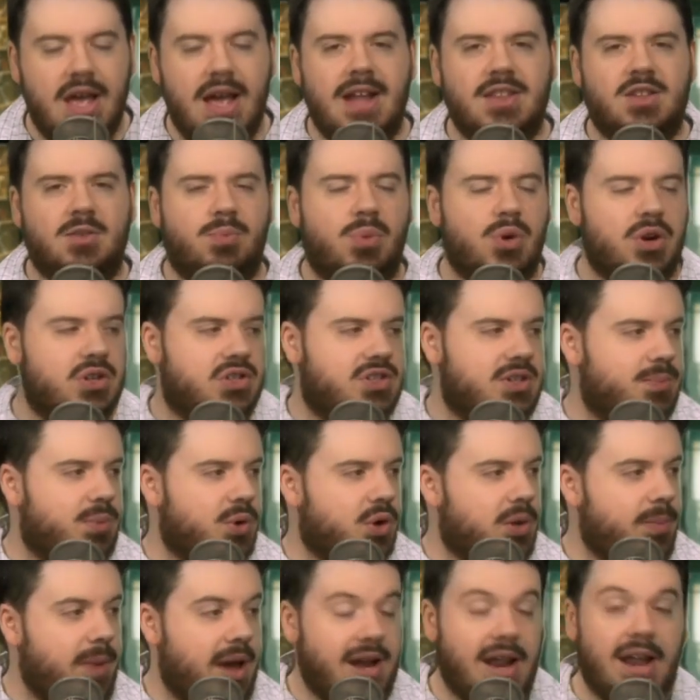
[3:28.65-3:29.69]
That's a pretty
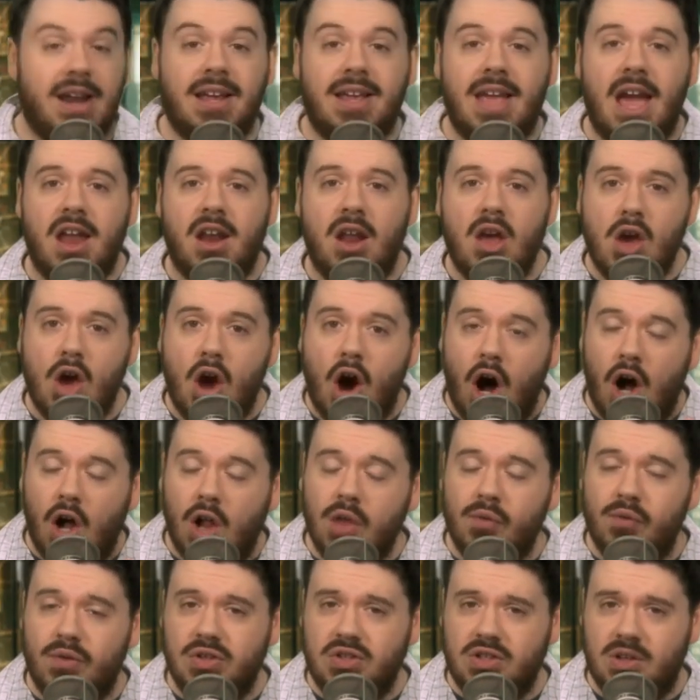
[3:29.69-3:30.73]
simple command. And again,
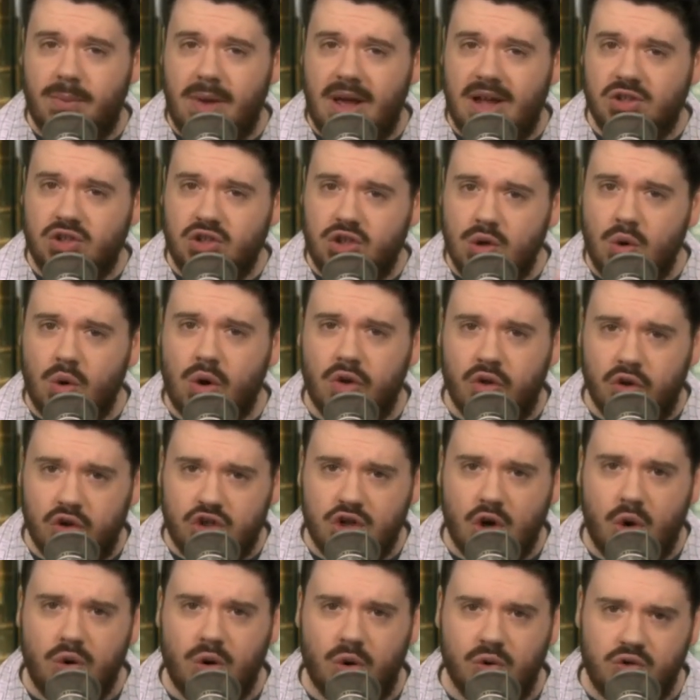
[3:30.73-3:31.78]
all of these commands too are in the
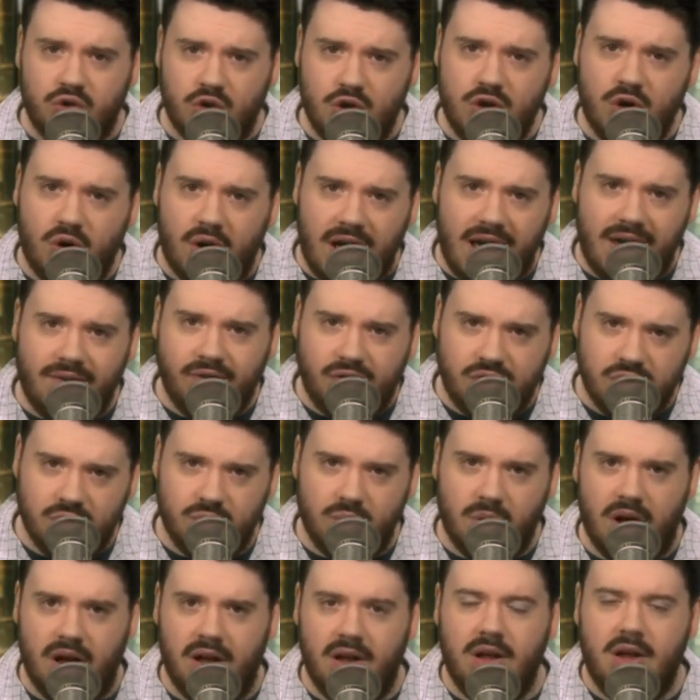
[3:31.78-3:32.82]
show notes, so you don't have
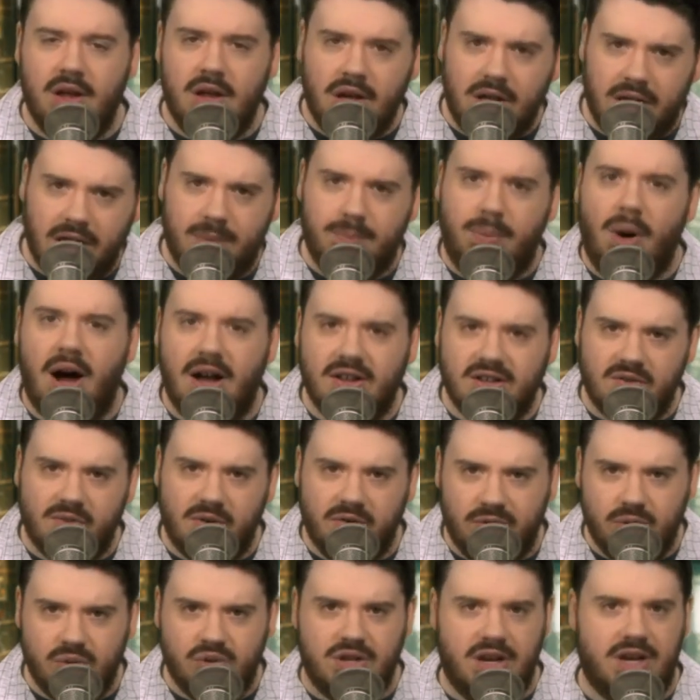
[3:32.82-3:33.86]
to uh, click pause
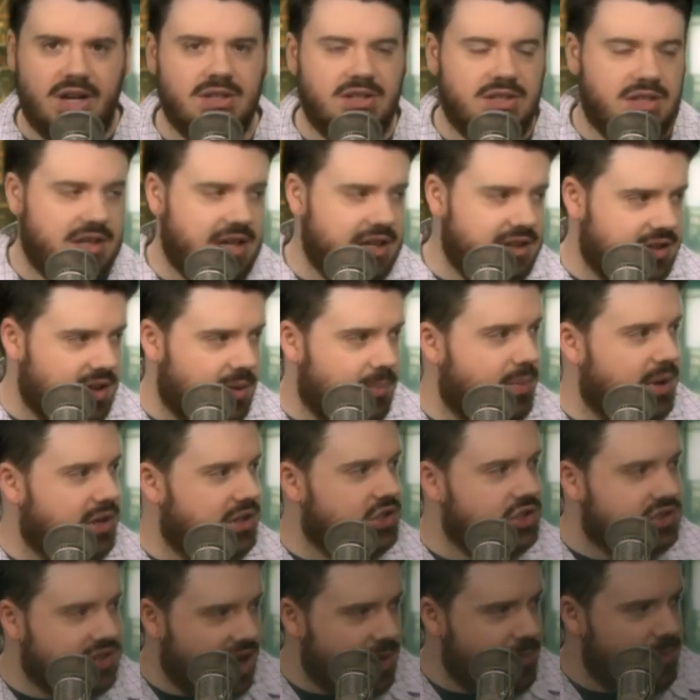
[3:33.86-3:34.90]
every few seconds to get them, but
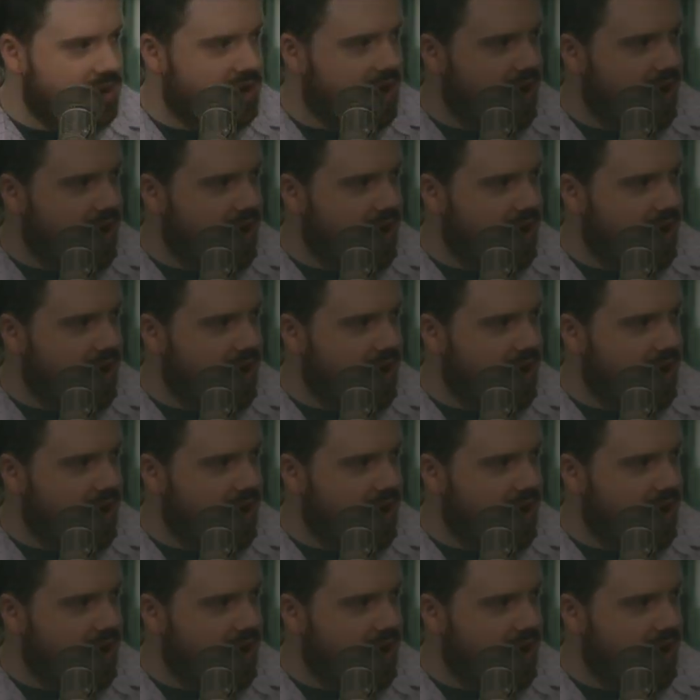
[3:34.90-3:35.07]
just type